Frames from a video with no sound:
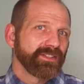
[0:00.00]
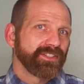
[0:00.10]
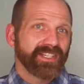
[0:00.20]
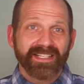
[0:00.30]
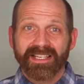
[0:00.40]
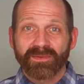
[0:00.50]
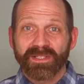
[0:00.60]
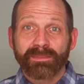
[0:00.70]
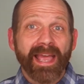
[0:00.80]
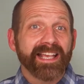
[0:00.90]
Jesus was
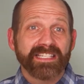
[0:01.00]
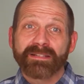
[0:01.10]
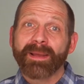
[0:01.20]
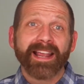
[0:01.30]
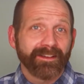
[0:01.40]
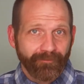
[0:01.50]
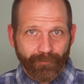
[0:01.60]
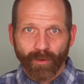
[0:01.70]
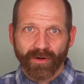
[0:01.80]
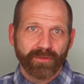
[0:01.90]
passed back and
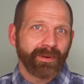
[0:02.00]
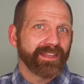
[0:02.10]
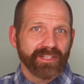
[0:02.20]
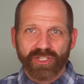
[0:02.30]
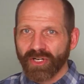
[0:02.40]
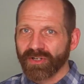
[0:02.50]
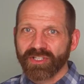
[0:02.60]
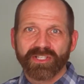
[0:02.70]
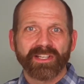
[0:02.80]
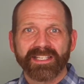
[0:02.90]
forth by the
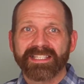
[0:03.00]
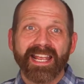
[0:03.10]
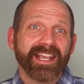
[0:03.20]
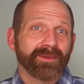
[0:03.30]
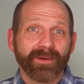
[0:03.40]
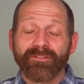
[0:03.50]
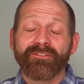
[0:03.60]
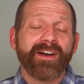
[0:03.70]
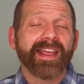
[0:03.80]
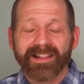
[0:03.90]
church to the state when
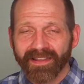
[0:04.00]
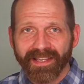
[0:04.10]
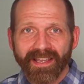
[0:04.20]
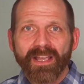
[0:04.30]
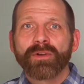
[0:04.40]
finally